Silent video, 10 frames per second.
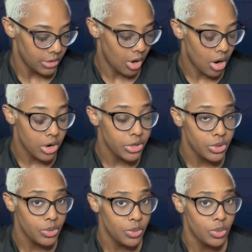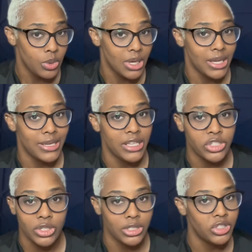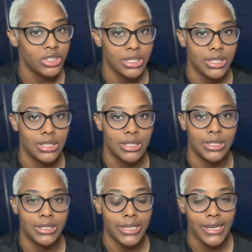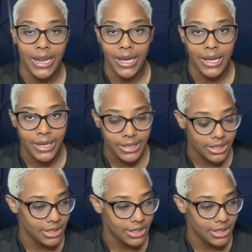are you initially just denied